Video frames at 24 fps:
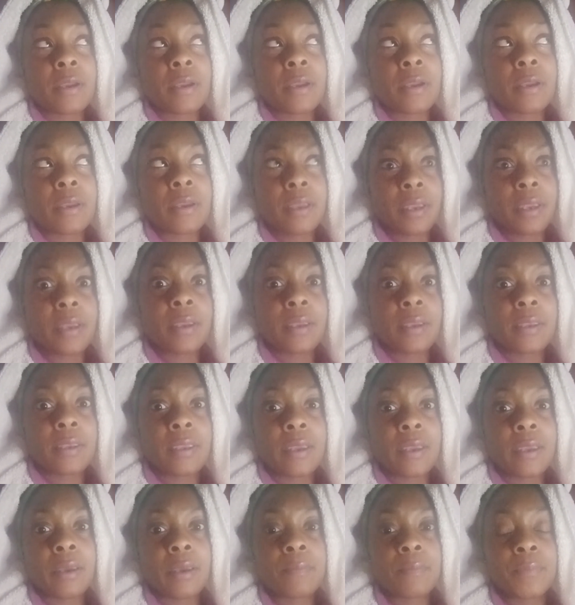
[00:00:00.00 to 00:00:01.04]
Okay,
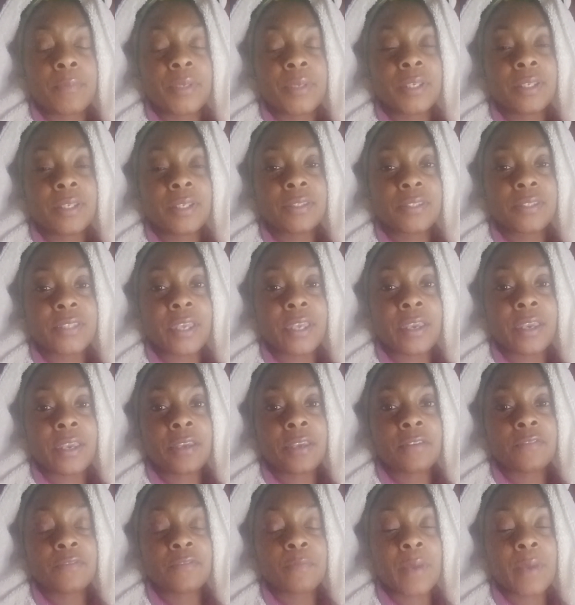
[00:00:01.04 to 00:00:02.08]
yeah, being saved
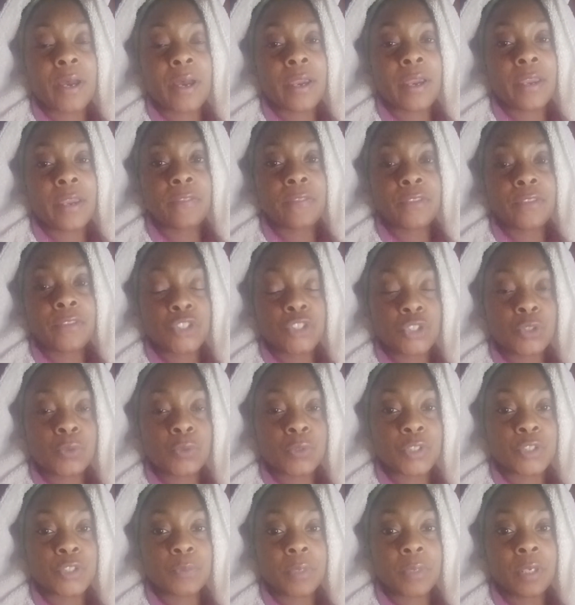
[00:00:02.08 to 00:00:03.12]
by the Jewish
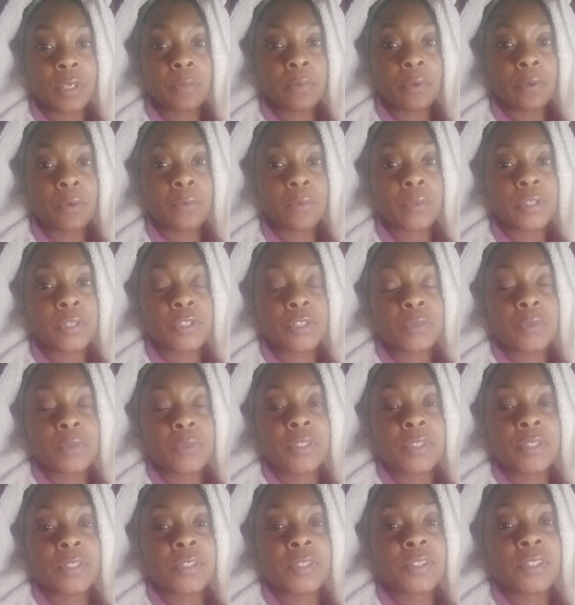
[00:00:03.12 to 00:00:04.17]
people, which was
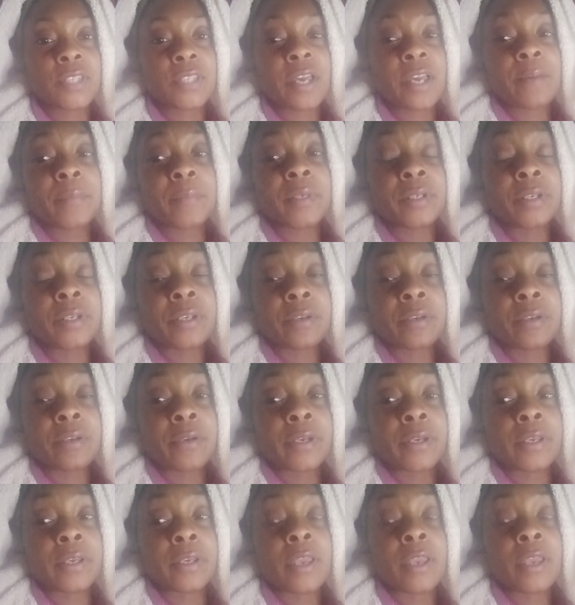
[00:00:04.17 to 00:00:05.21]
his domineering,